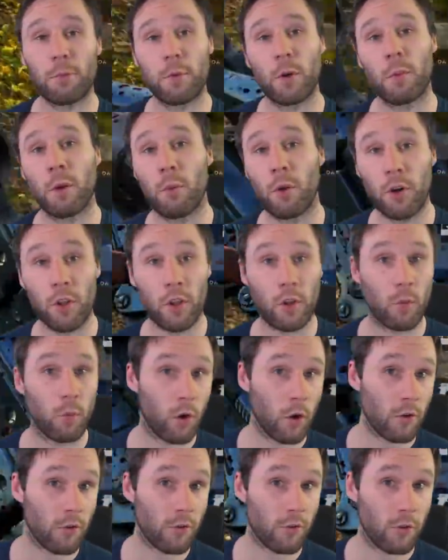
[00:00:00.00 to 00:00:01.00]
I was probably one of the
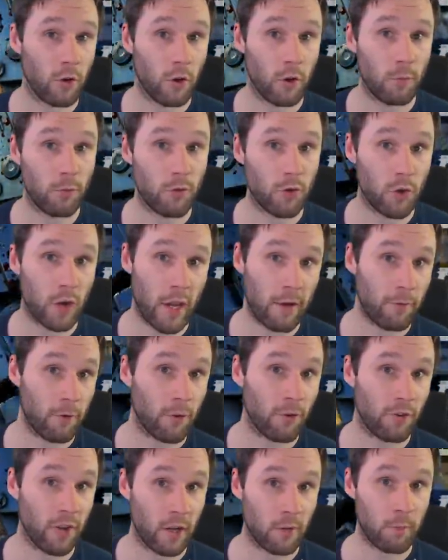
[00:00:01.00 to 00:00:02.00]
worst noobs you
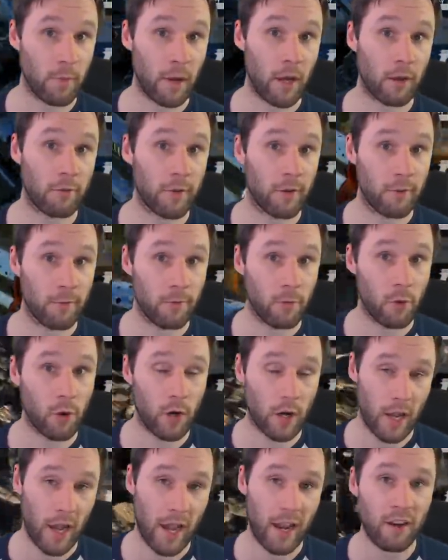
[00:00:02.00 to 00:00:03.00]
ever seen in Battlefield
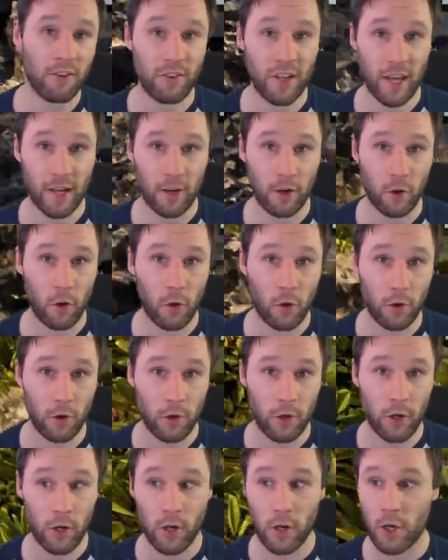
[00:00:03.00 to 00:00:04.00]
4. I sat in a
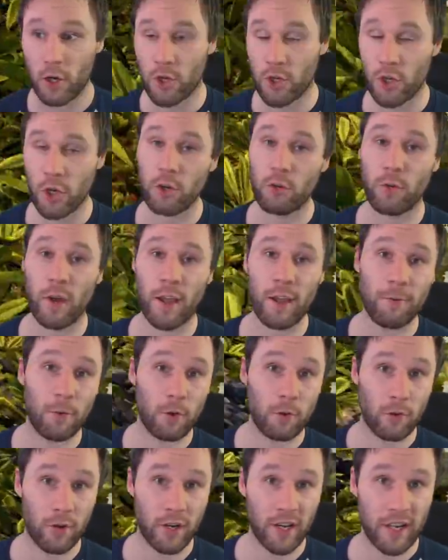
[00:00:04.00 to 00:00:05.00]
corner shooting
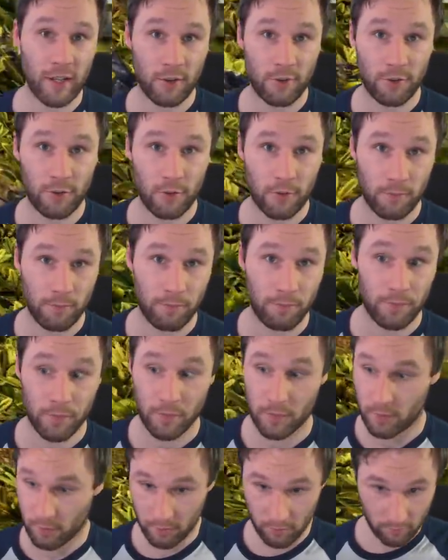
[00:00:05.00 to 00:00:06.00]
rifle grenades
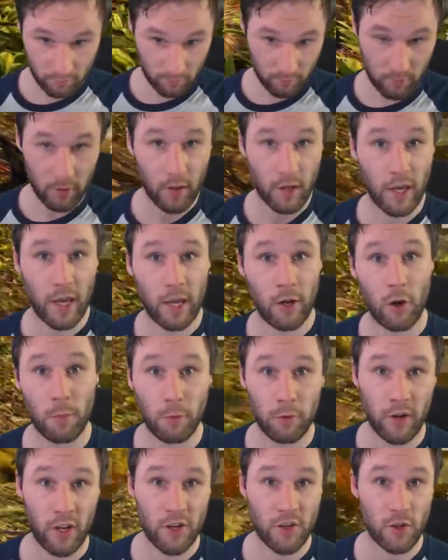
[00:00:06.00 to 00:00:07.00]
in
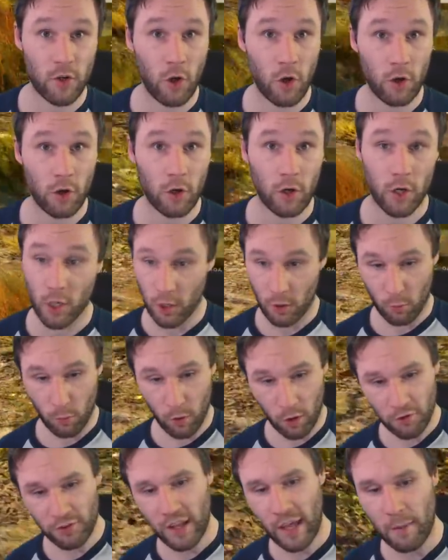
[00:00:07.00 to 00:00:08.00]
Operation Locker.
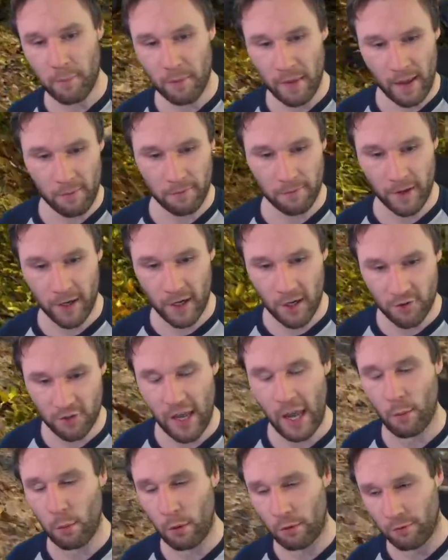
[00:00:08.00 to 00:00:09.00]
Once that map
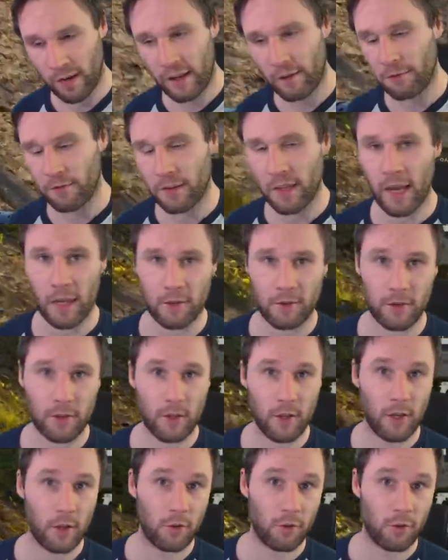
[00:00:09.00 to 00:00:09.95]
finished, I would have left that